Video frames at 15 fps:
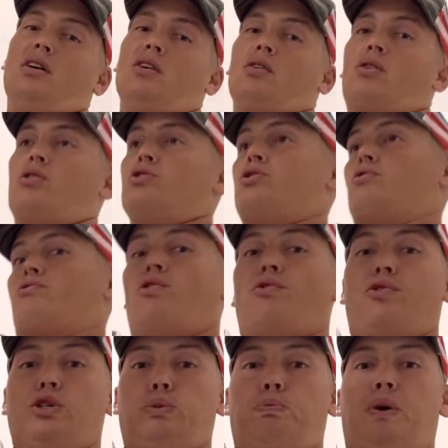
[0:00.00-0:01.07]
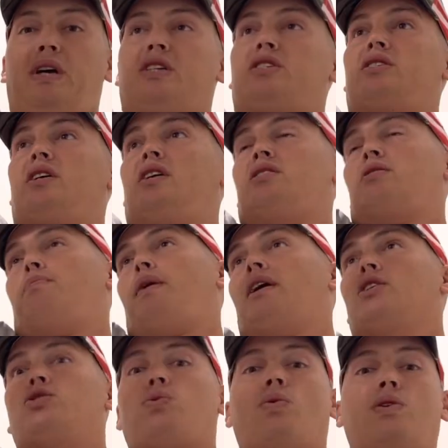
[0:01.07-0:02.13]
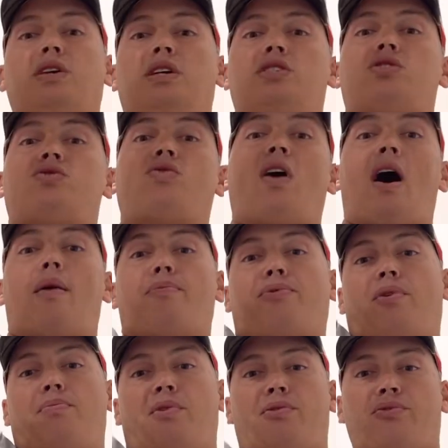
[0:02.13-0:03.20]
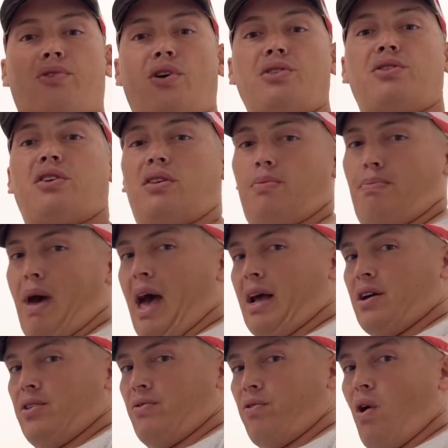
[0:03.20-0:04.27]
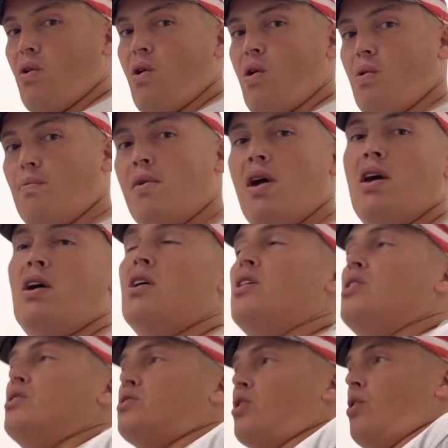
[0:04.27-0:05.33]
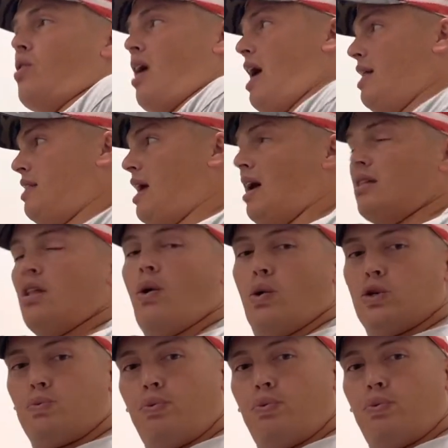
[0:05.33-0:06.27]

because the roof is pitched. It's about a 20-inch drop from the front to the back of the row home. So at that lowest